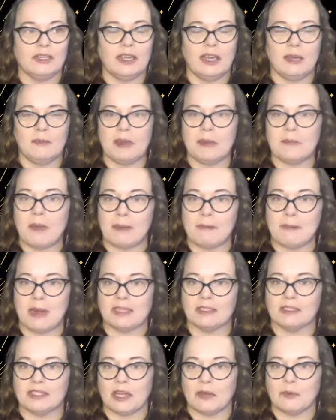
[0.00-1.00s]
keeping my
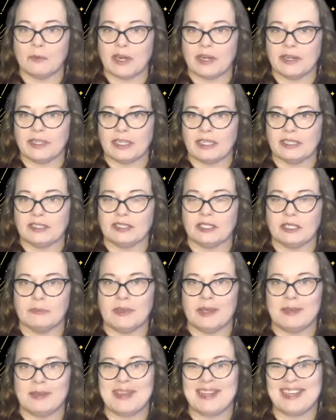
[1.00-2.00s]
mindset where it needs to
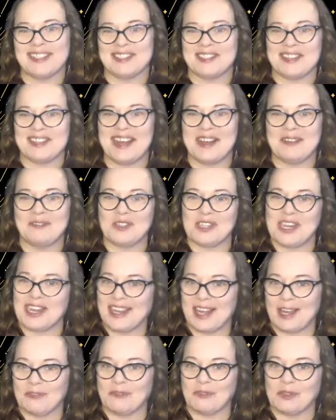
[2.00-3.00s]
be, because I have
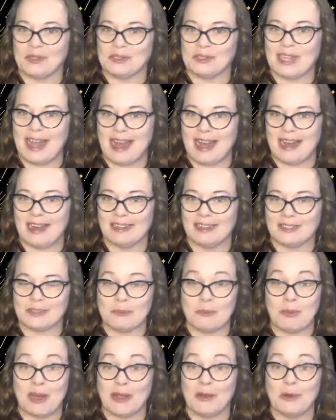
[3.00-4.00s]
Jack Canfield
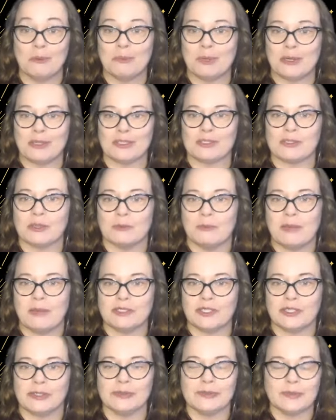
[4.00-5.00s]
as my own personal
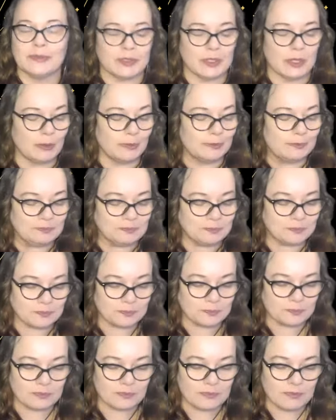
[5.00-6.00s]
mentor. So
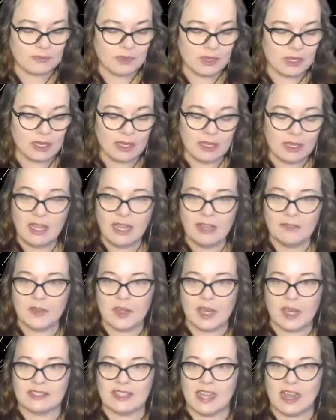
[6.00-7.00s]
if
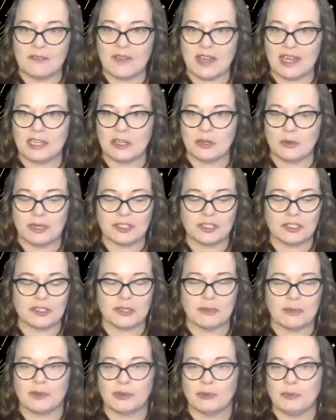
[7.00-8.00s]
you guys have any
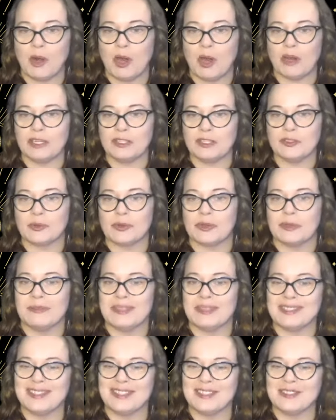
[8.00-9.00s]
questions about the products or the
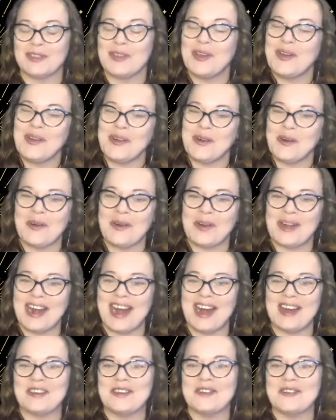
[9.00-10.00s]
business, or
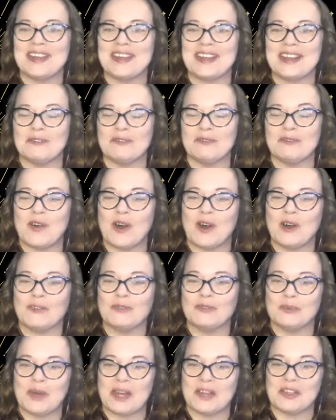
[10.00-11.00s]
how you can get
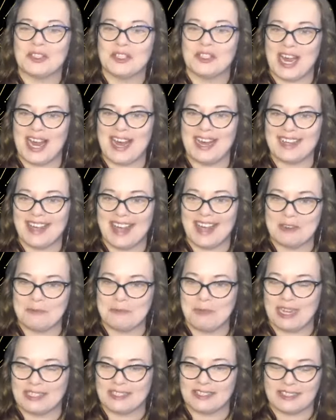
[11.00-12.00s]
involved with Jack
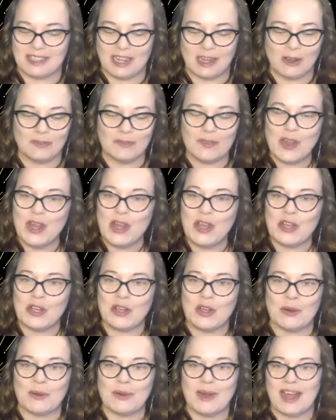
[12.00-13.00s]
and myself,
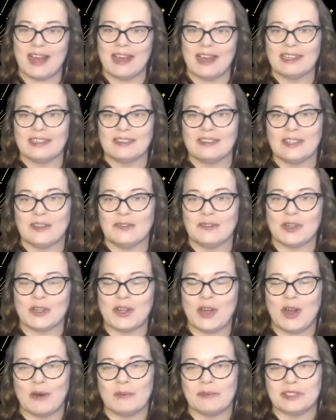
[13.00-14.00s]
go ahead and leave your
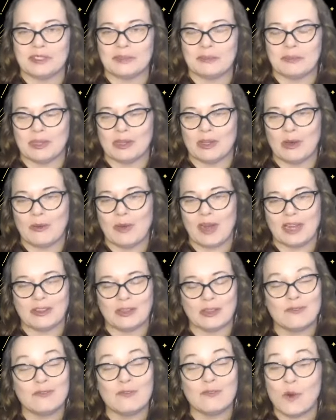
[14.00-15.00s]
comments below. I
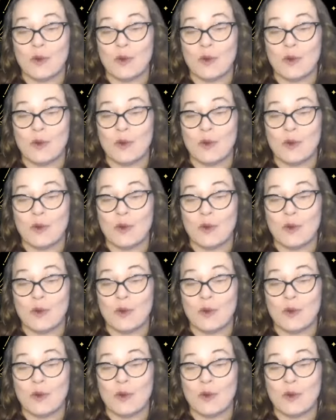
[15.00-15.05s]
look